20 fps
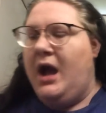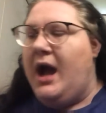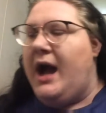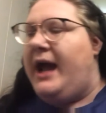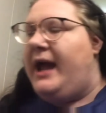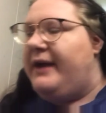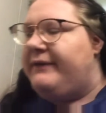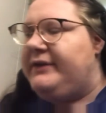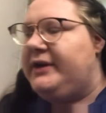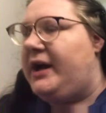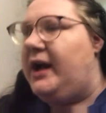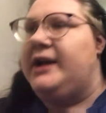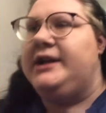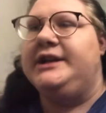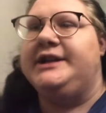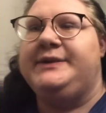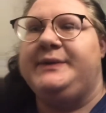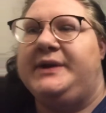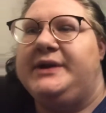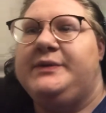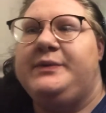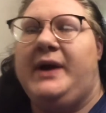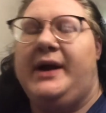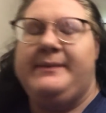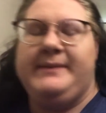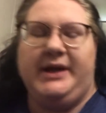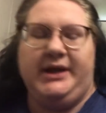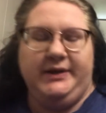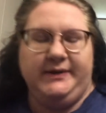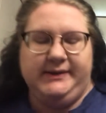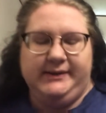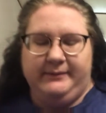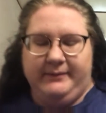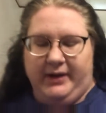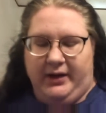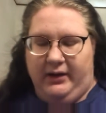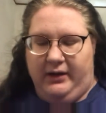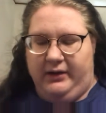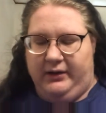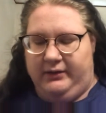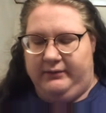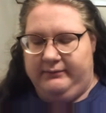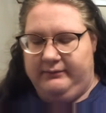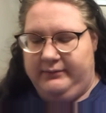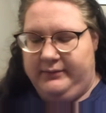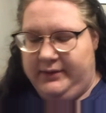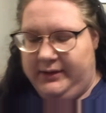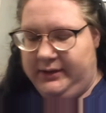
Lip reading: I have a color switch. Why am I using my arm?